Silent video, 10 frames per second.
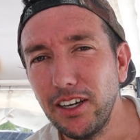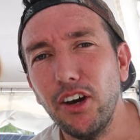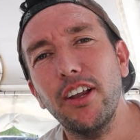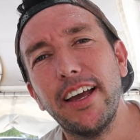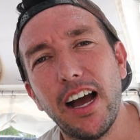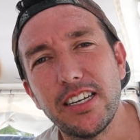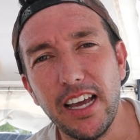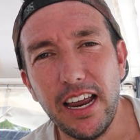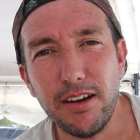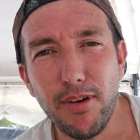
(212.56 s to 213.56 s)
Calling out
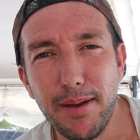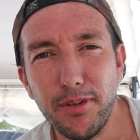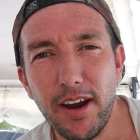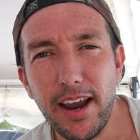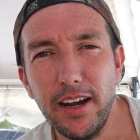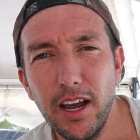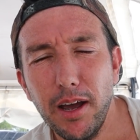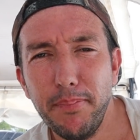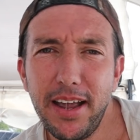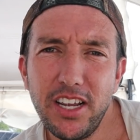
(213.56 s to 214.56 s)
to any Raymarine
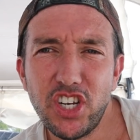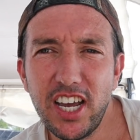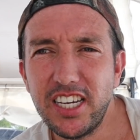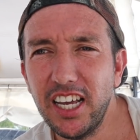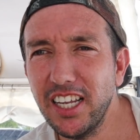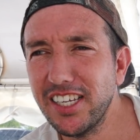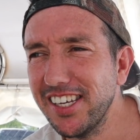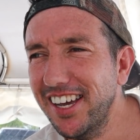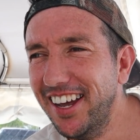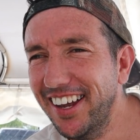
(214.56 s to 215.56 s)
B&G dealers.